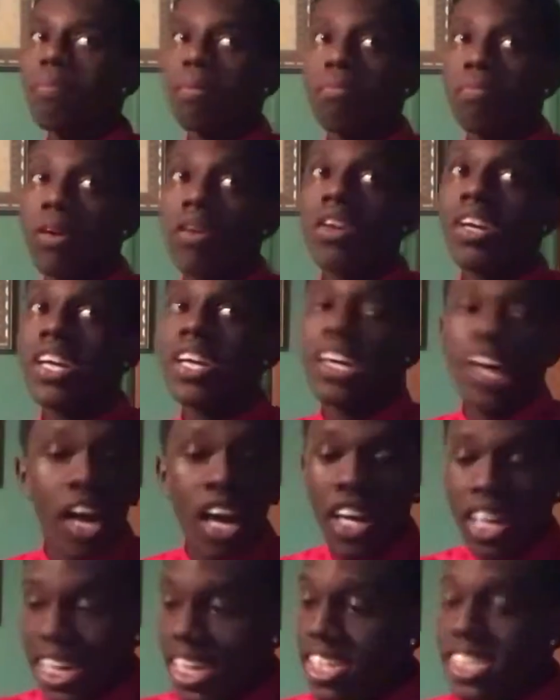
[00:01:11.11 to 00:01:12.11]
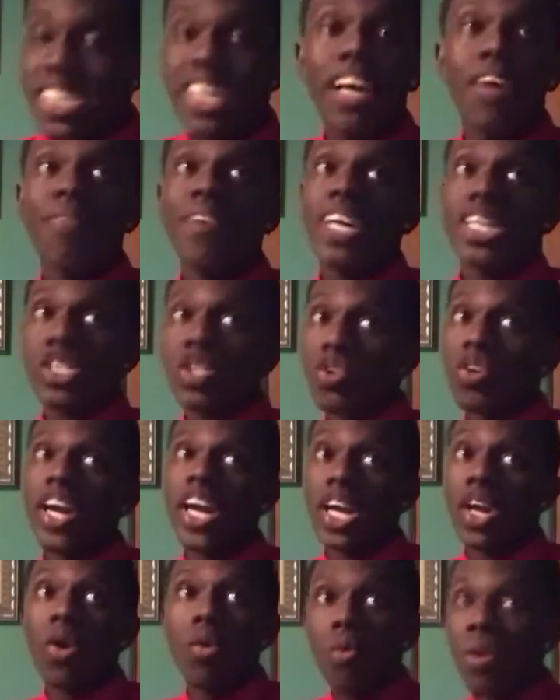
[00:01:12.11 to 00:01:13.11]
bro, because I can't tell if that's crack
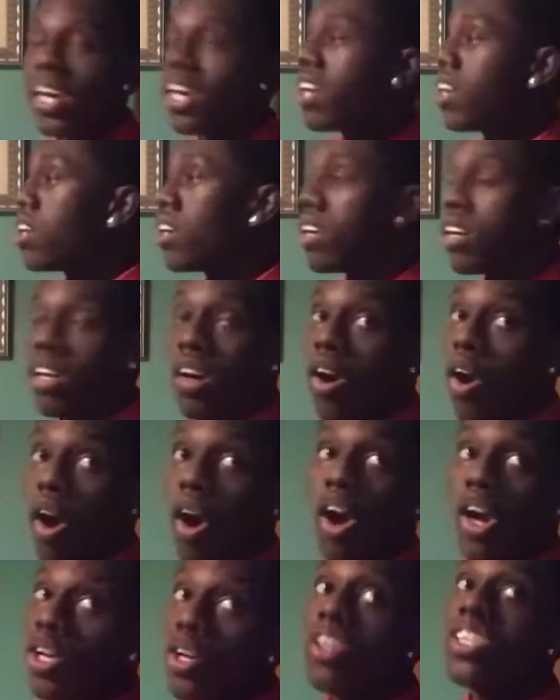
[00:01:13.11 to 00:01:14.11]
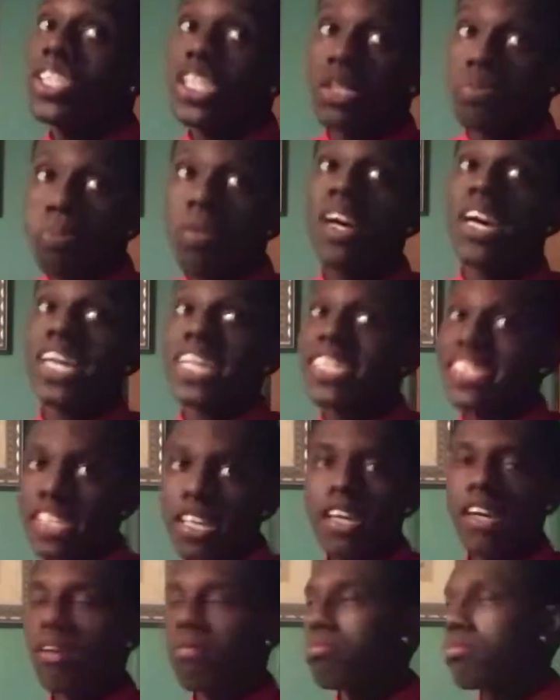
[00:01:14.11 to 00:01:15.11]
or weed, or you're just plain
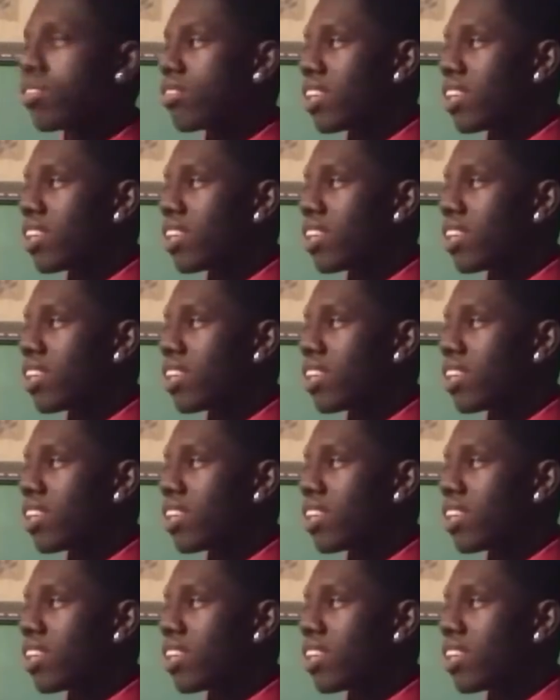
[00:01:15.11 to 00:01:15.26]
dumb, bro.